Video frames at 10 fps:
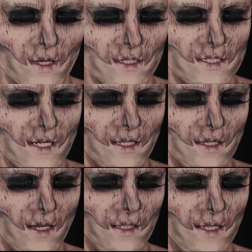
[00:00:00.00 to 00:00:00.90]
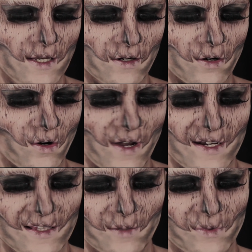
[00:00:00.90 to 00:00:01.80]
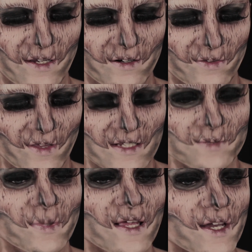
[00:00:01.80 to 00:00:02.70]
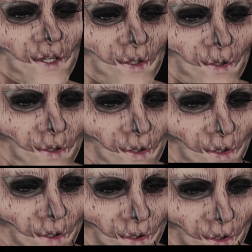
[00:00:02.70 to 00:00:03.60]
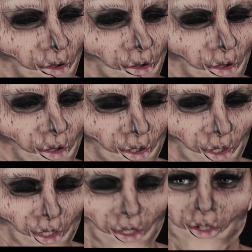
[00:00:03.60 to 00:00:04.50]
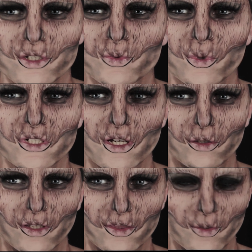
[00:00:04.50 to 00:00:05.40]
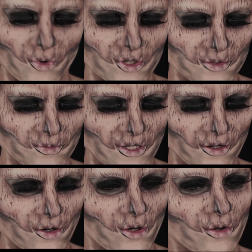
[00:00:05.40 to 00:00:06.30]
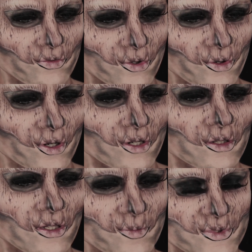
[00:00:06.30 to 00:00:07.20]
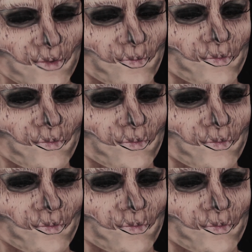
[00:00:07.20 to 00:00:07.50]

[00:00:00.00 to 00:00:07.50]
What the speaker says: Taking a liner or any lip liner that is black, you just want to outline the bottom layer of your lips.